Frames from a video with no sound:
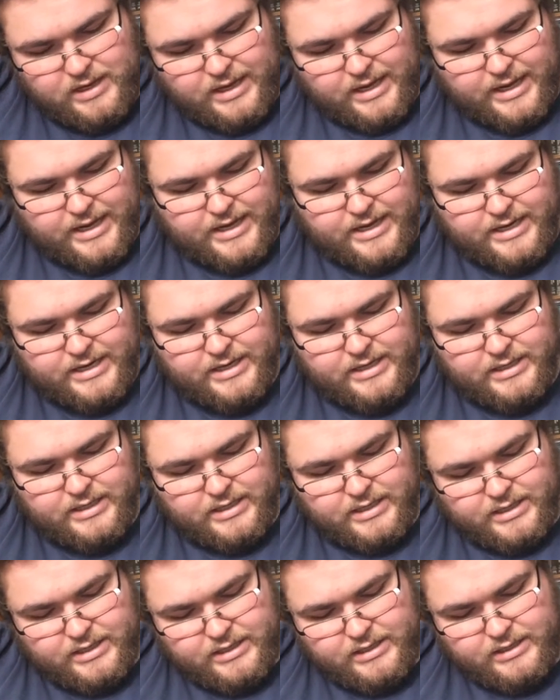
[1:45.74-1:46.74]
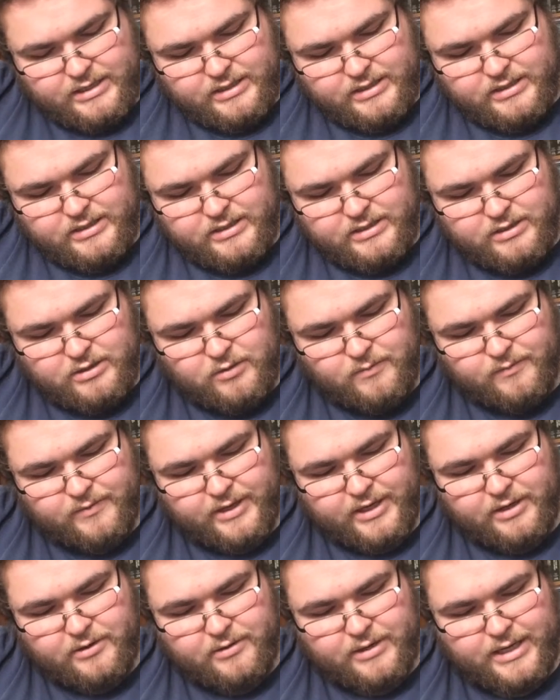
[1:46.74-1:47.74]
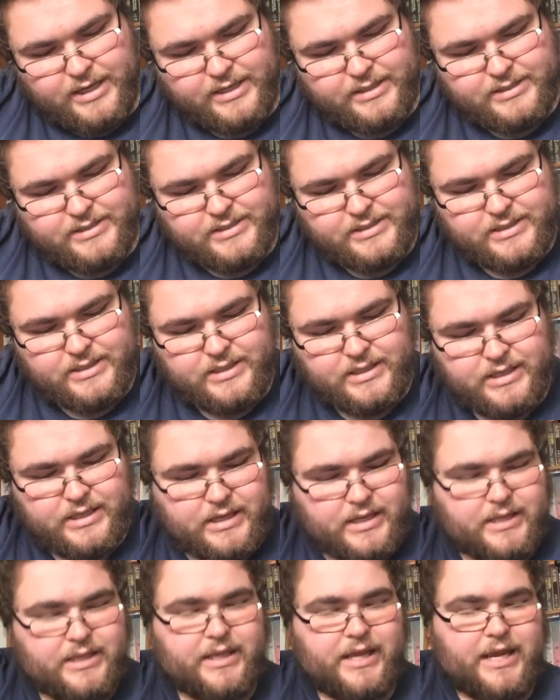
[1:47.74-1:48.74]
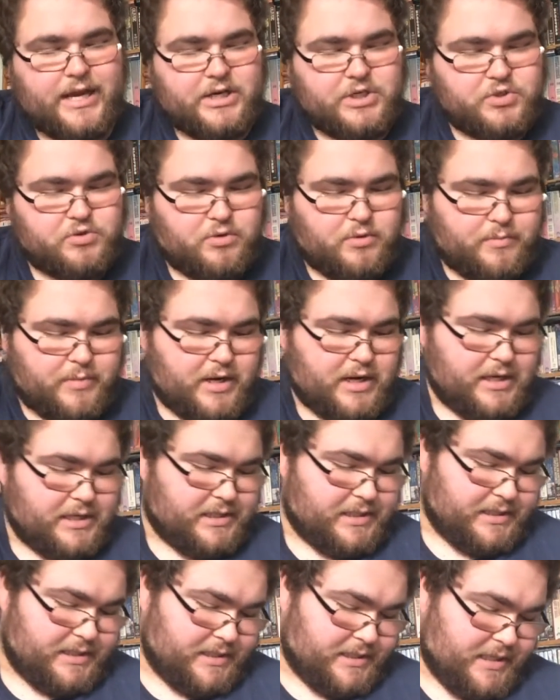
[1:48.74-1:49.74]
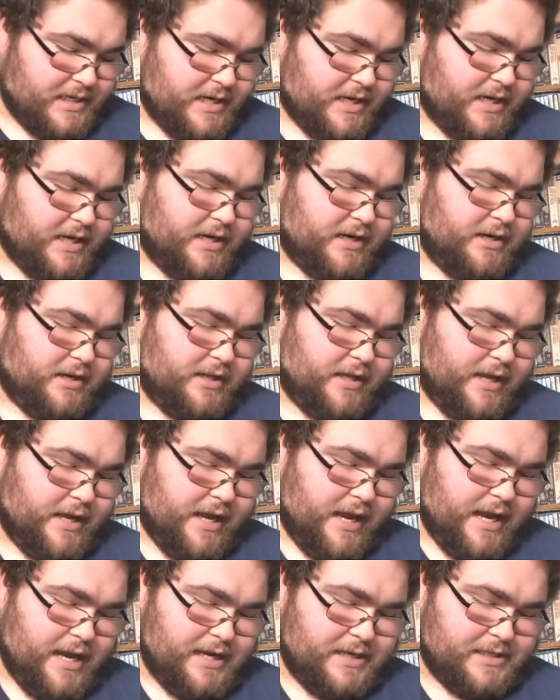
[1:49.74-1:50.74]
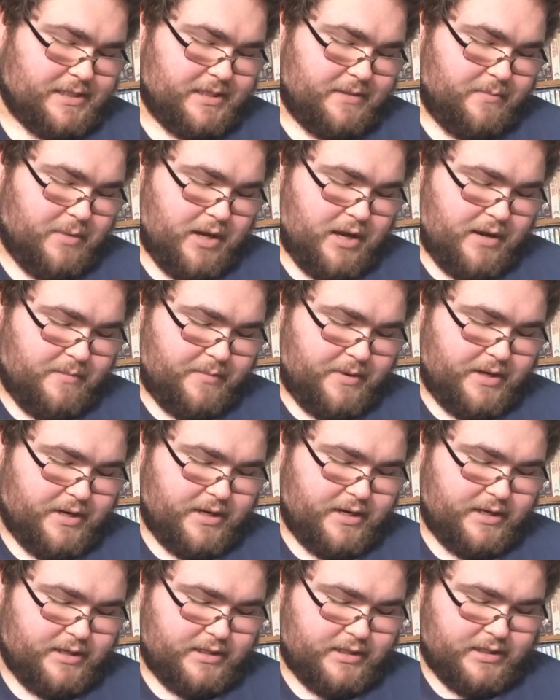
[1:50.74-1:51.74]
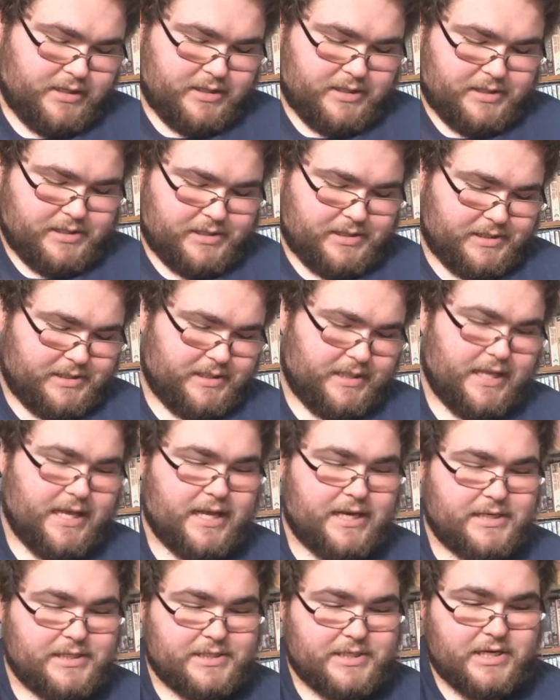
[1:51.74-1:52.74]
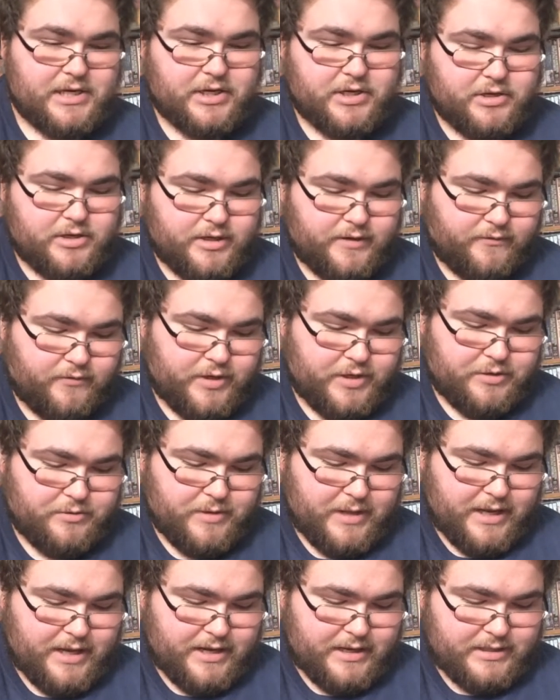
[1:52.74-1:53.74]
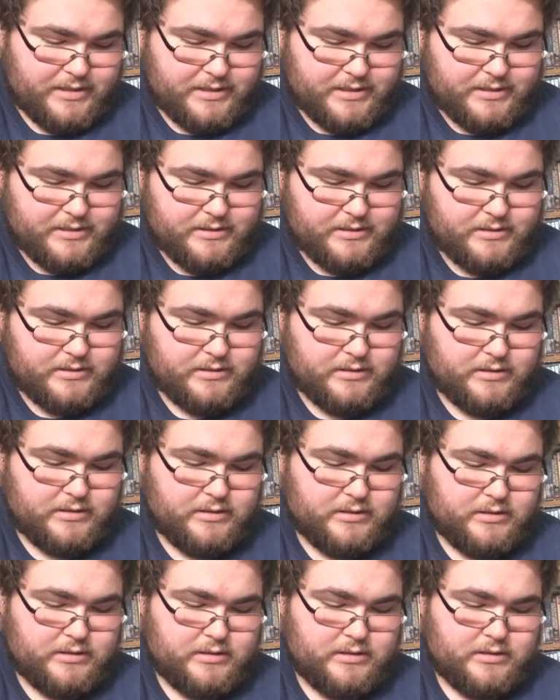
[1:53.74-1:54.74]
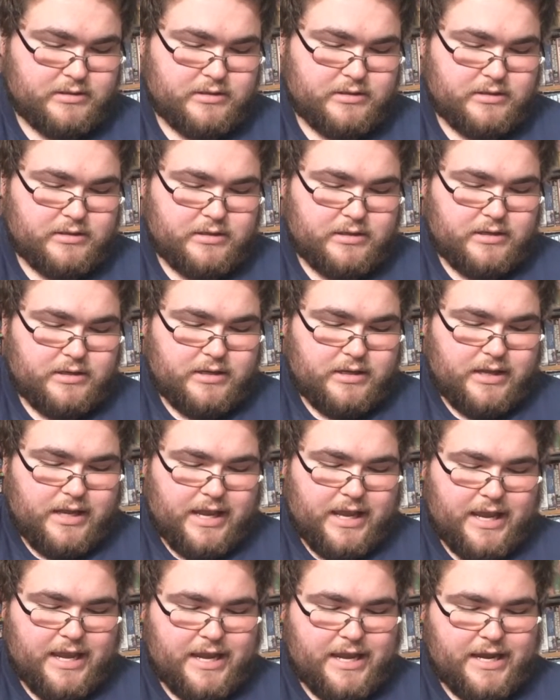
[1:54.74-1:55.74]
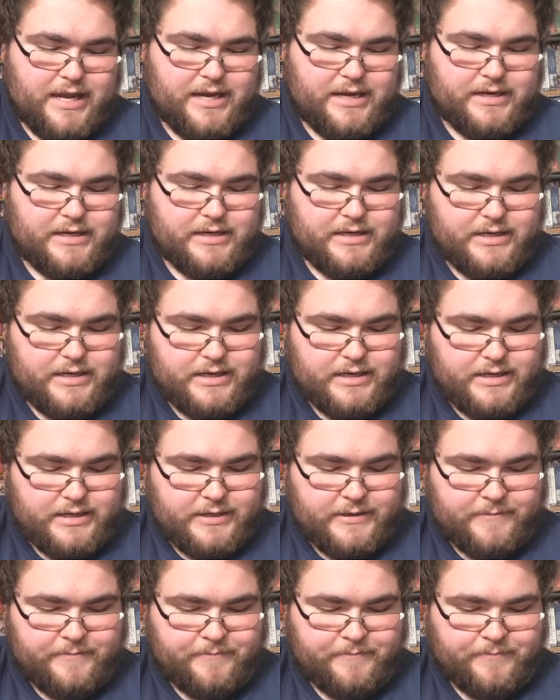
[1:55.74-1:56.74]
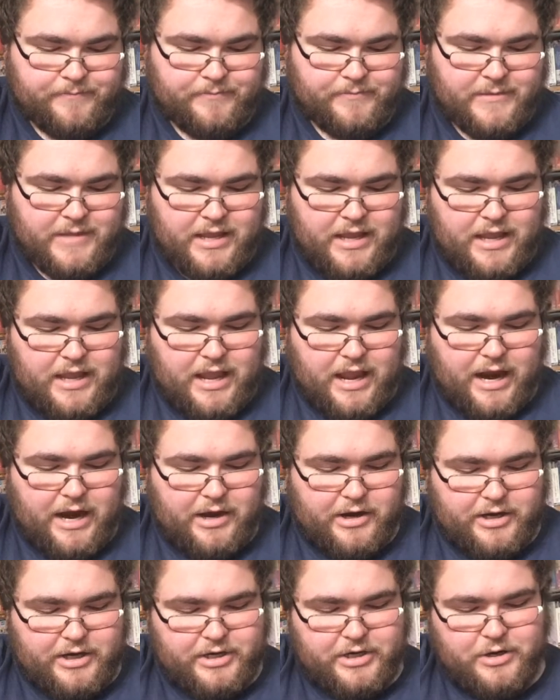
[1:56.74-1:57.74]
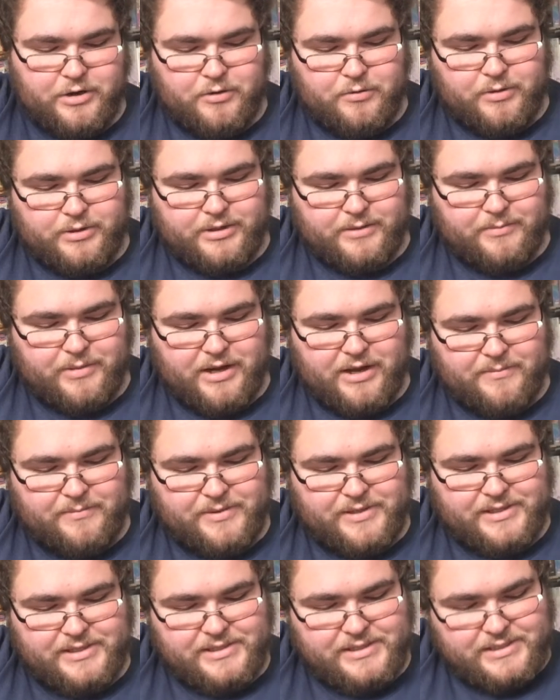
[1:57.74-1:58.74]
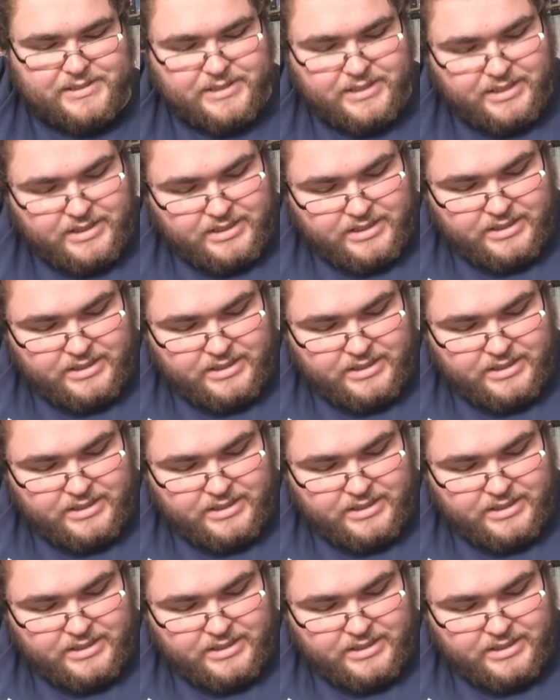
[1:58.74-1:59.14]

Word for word: and uh, hopefully I don't hit the actual box inside that has the pop in it because that is not good if we do that and uh, I already know what the pop is